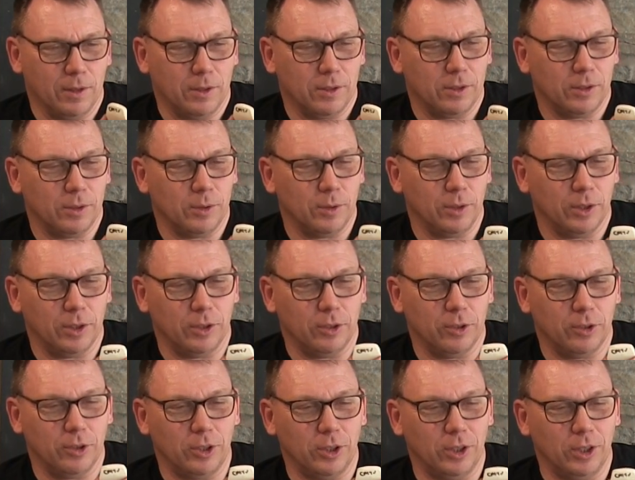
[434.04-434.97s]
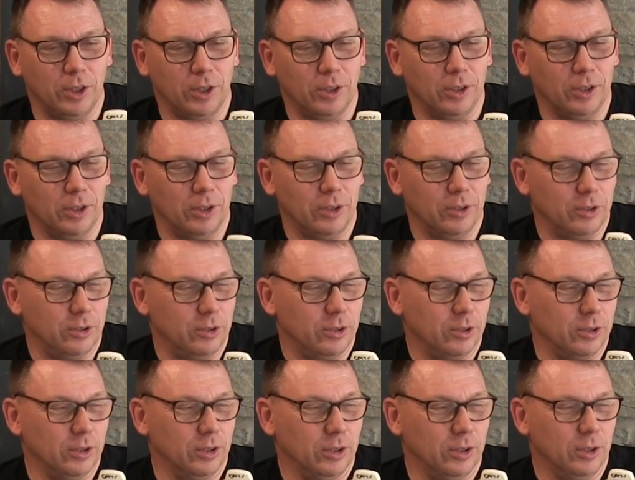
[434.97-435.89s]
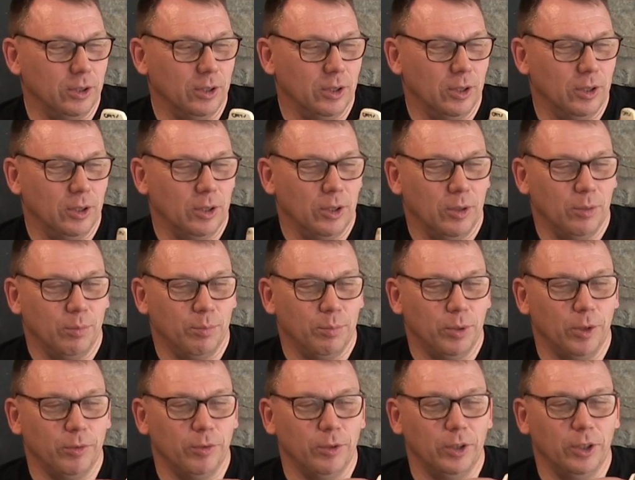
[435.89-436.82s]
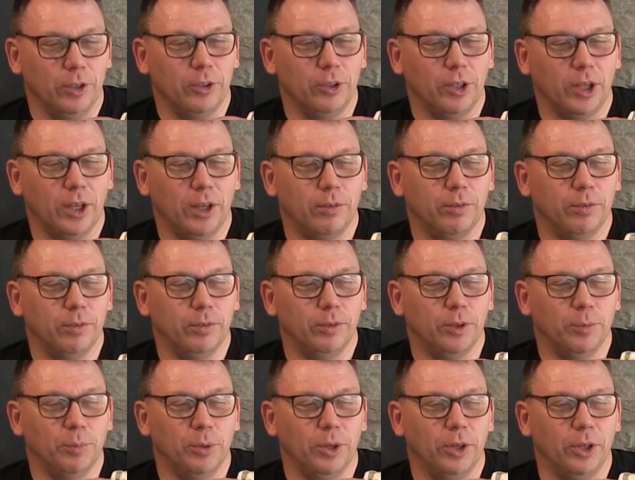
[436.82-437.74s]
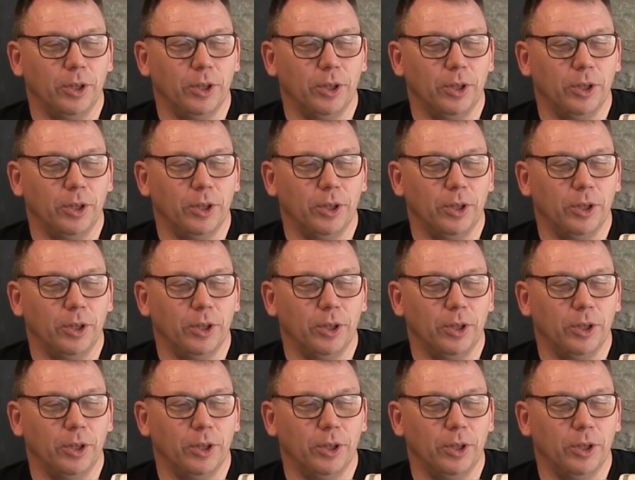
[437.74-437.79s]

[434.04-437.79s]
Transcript: So I can see that it's perfectly safe to put it